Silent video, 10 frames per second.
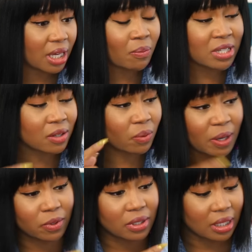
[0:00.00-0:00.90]
It wasn't. it,
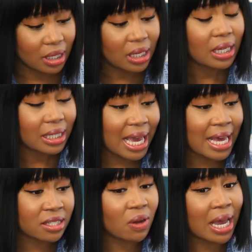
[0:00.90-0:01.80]
okay.
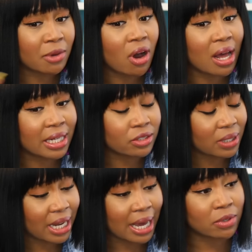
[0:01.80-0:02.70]
Yeah, so I'm calling
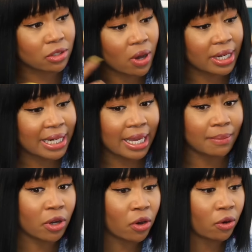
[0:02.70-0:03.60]
to. I was calling to let
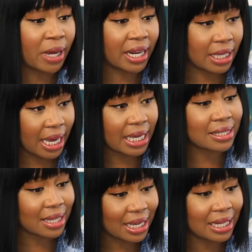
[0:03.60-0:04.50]
him know, but I, yeah, he
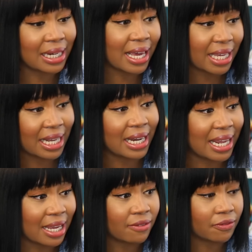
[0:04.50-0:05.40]
said he let he
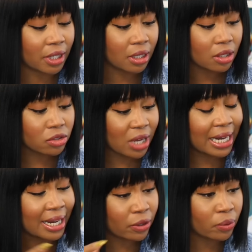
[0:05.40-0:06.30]
leave. So
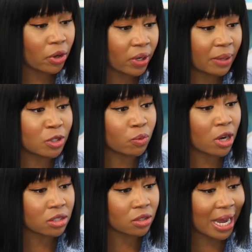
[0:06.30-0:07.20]
I let you know that was no.
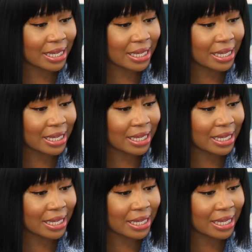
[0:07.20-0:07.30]
wrong store.